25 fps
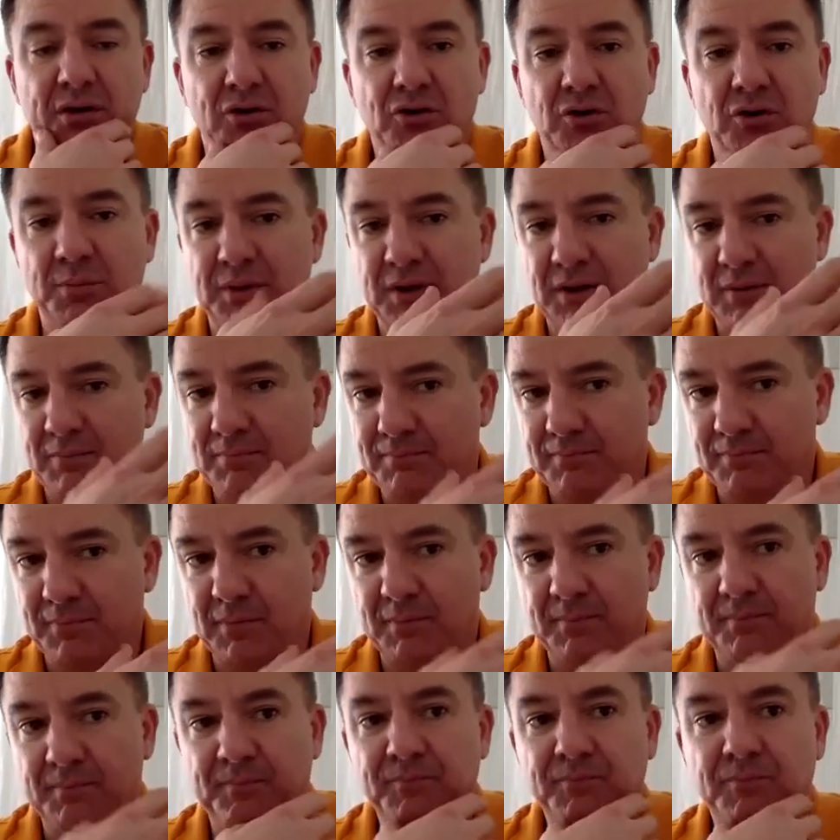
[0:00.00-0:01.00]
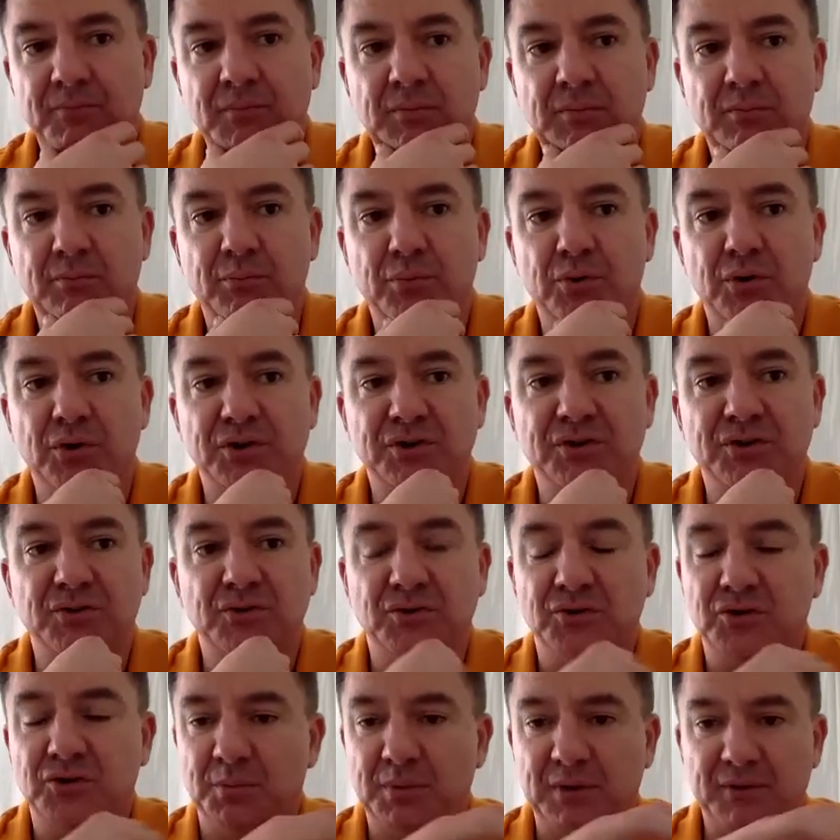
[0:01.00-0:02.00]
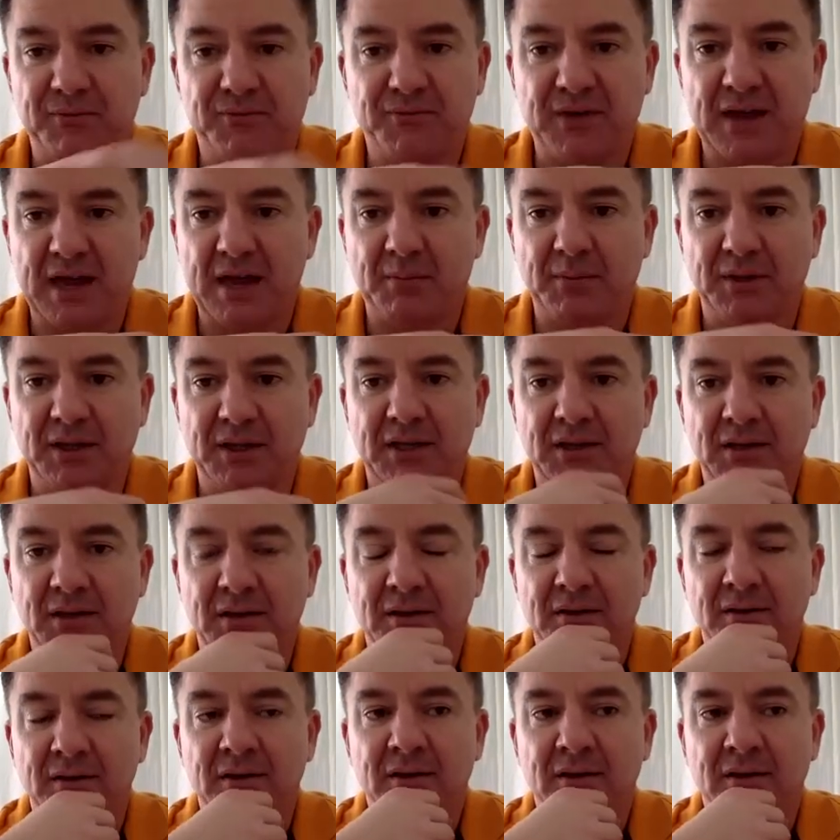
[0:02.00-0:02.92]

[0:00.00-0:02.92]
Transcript: could be personal, could be family.